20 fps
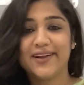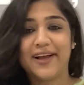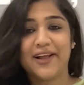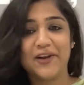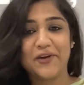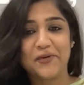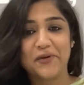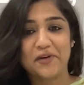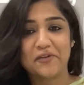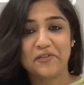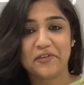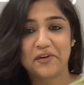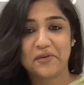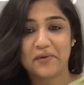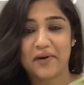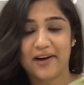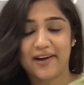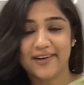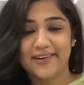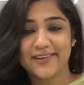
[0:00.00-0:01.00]
hello
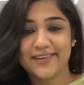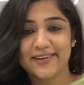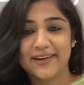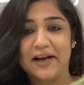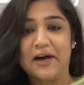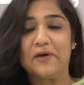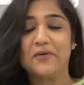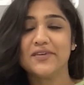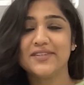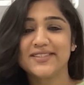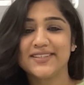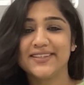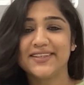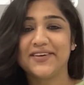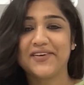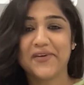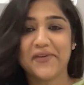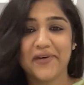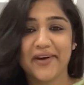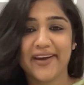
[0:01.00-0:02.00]
everyone, how is
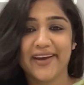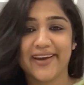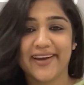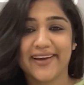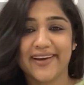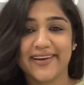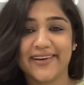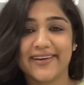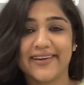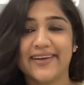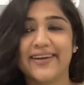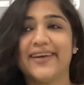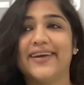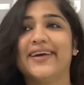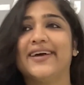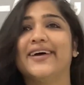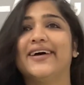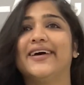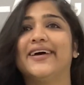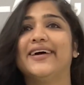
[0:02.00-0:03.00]
it going?
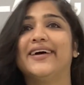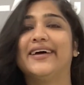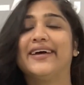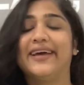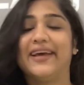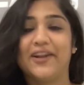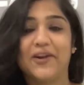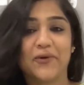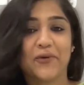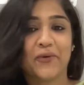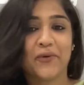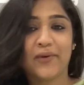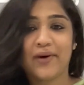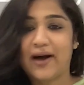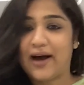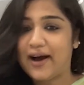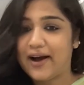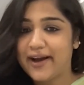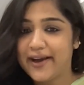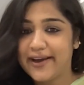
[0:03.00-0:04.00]
Hello,
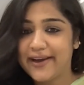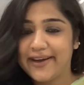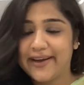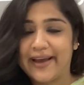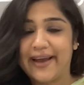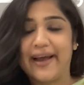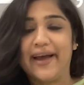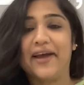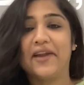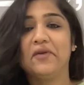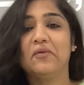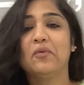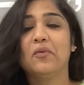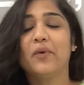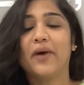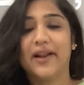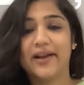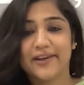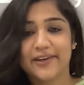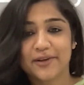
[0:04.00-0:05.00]
hi, and
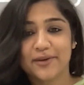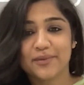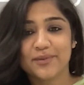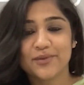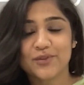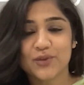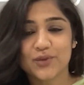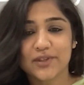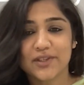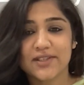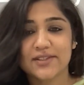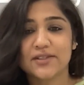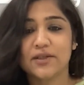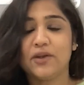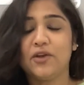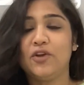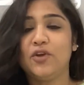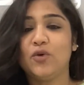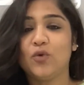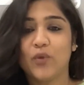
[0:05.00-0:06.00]
welcome to this
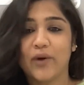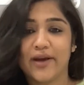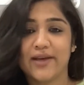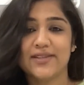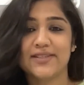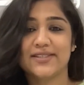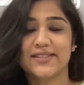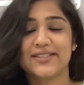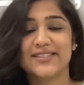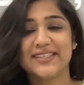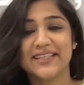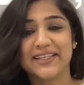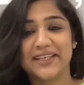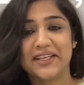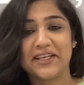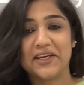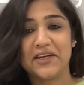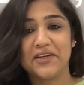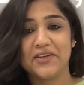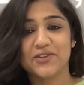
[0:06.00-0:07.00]
newest
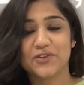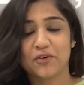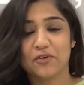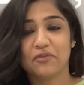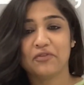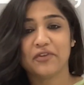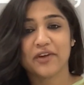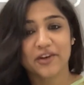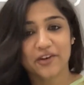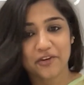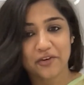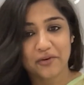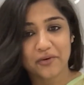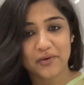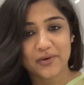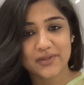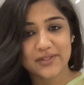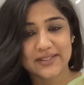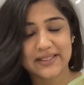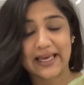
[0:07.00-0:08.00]
series of
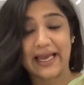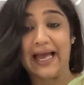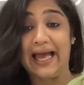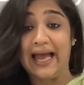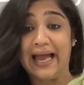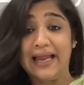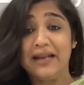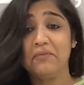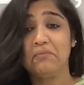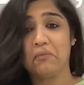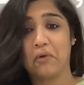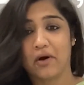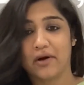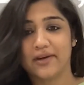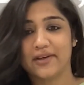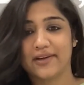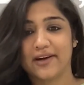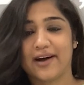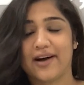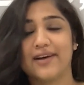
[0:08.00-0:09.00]
videos and
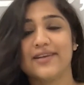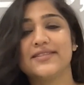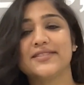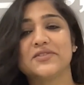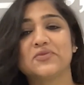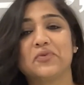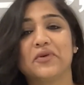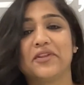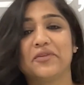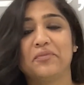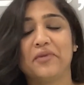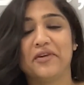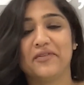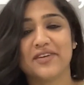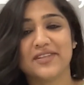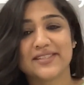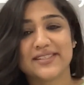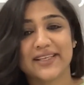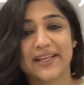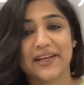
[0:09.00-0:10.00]
podcasts with
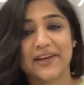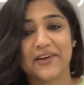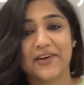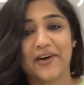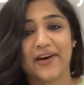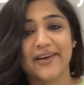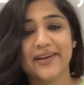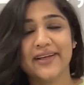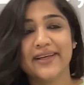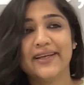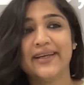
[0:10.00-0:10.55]
Maven Silicon.